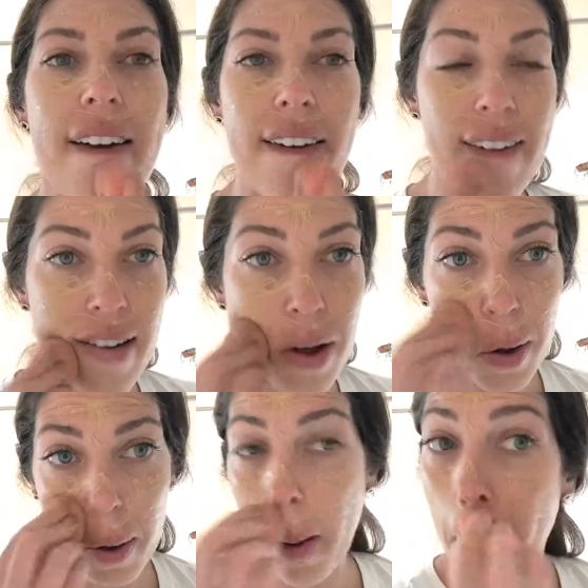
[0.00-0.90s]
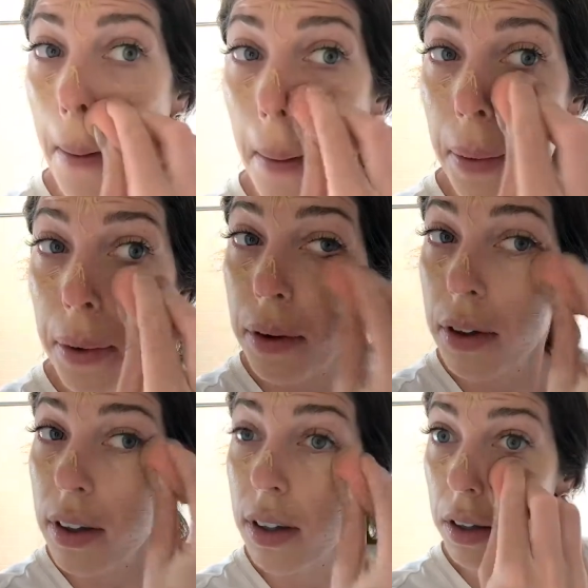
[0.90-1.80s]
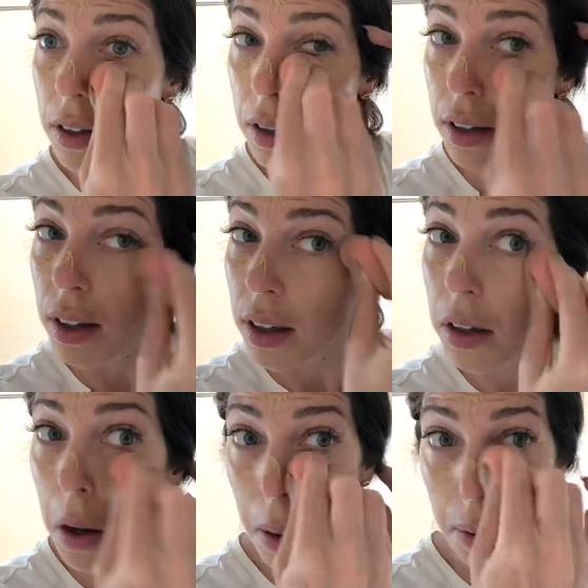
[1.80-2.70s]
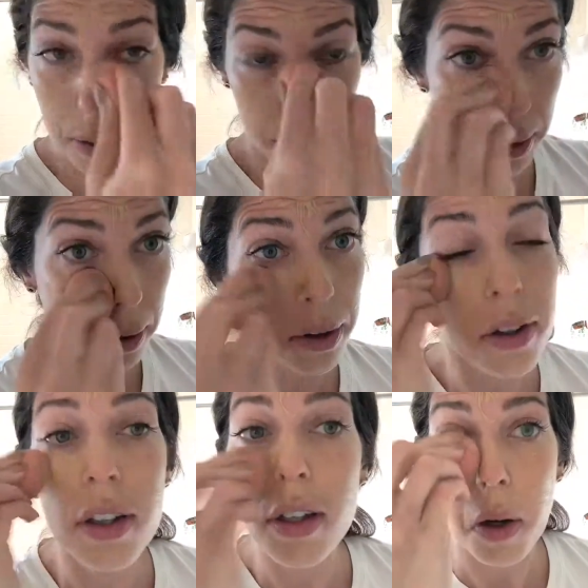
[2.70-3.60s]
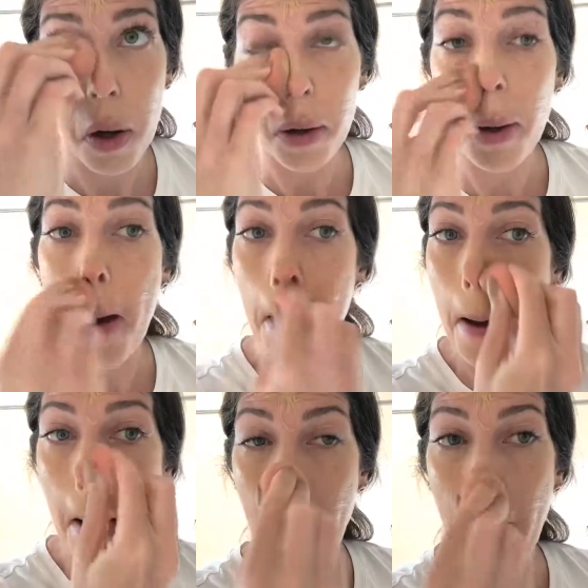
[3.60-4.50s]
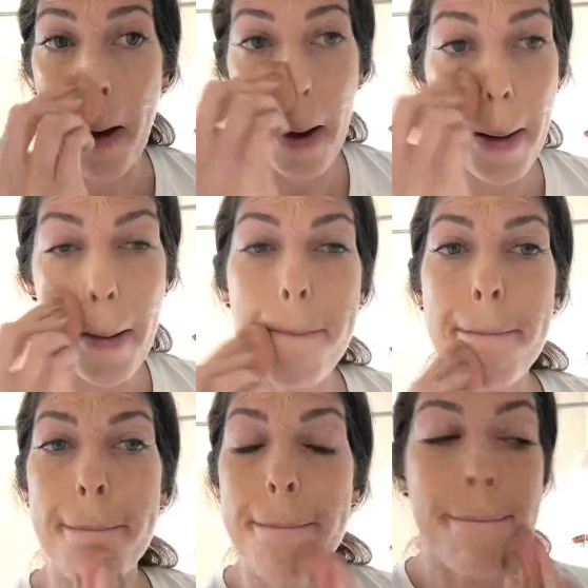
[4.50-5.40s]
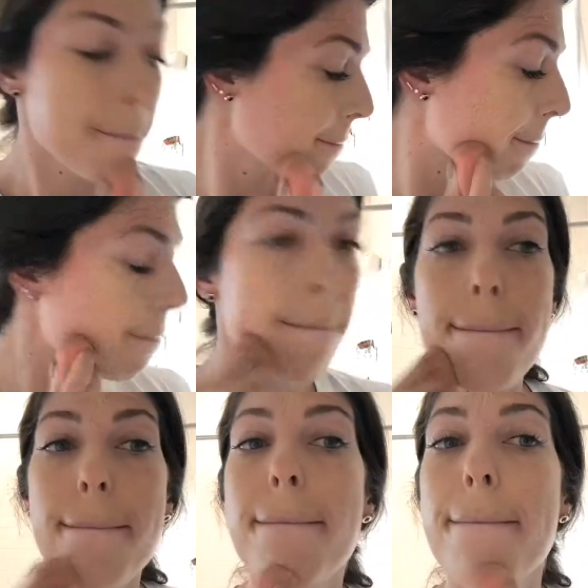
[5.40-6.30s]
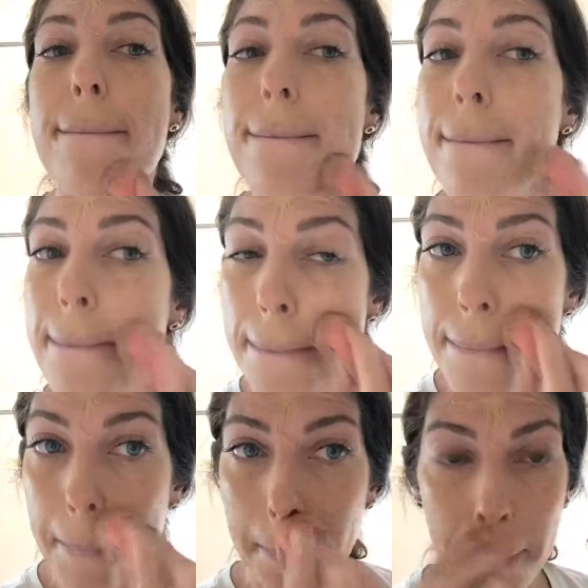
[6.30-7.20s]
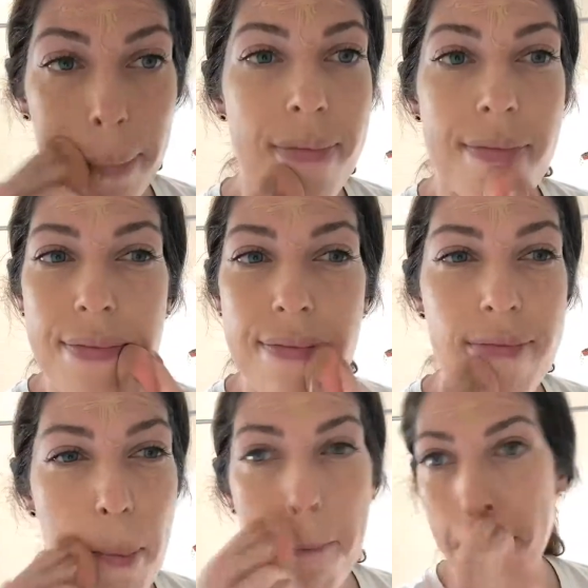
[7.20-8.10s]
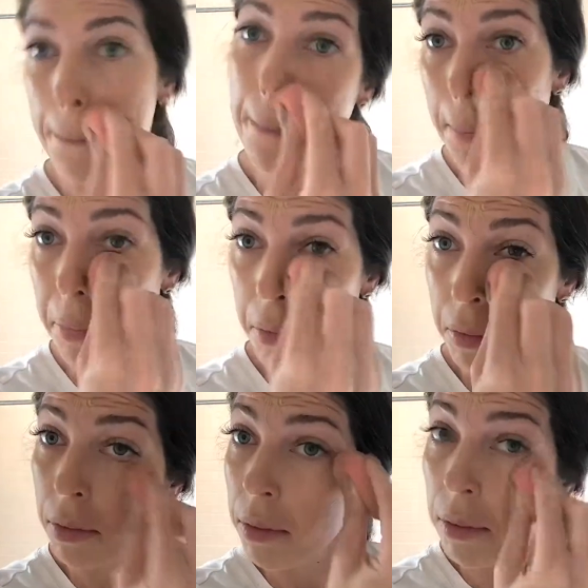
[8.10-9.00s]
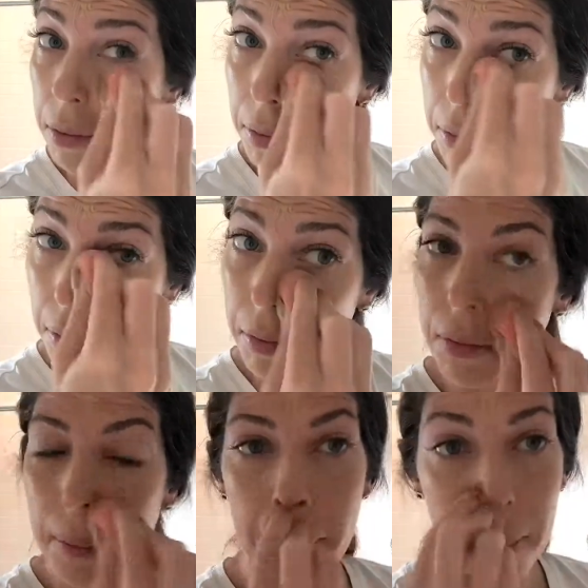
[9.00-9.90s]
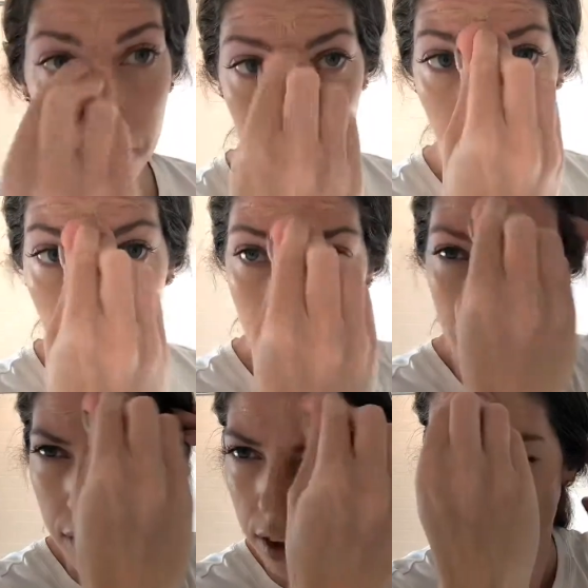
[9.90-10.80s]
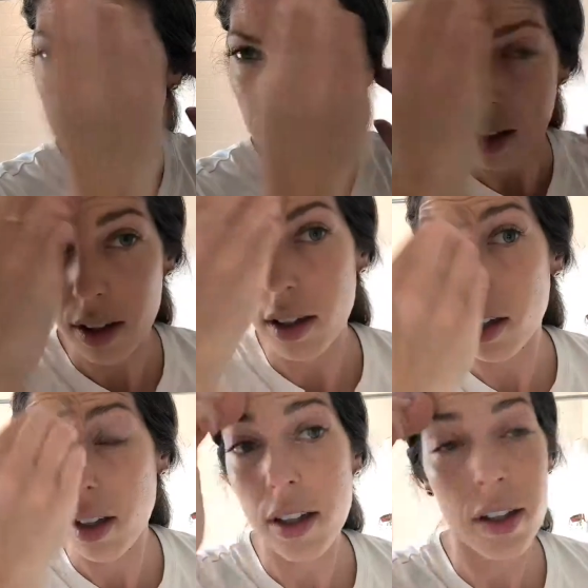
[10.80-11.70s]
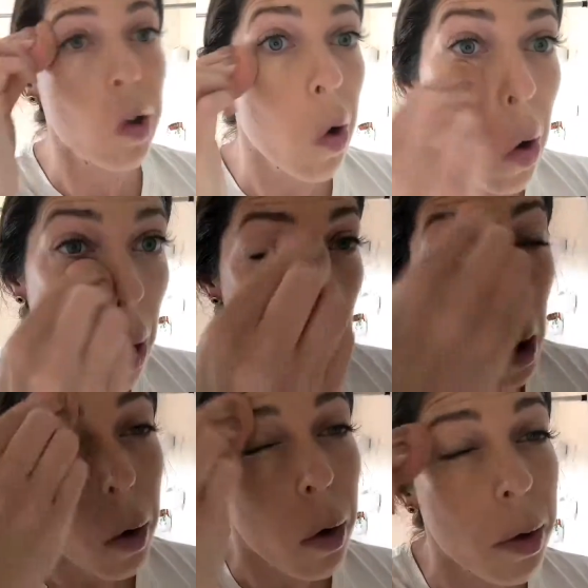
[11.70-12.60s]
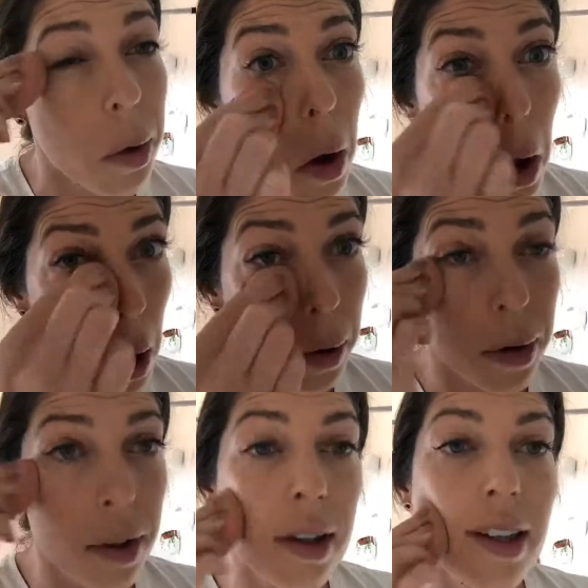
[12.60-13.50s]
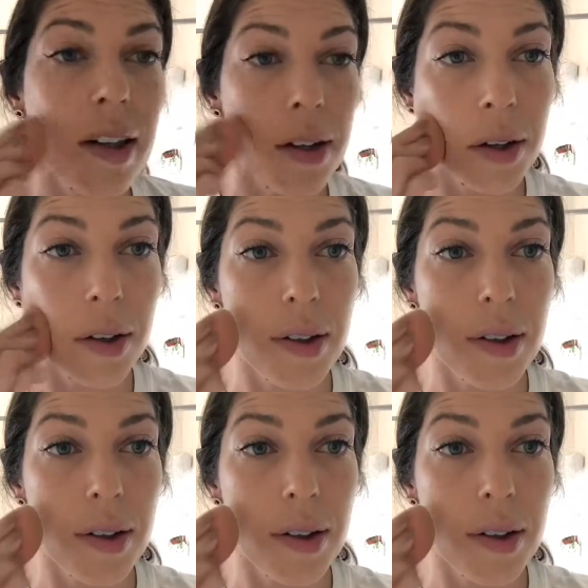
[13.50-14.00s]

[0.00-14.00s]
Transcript: I probably apply this in not the best way. I'm not a makeup artist, just showing you guys my to-do, and I like to blend it in with a beauty blender or a sponge. And just kind of allows you to not have to use your fingers, even if they are clean.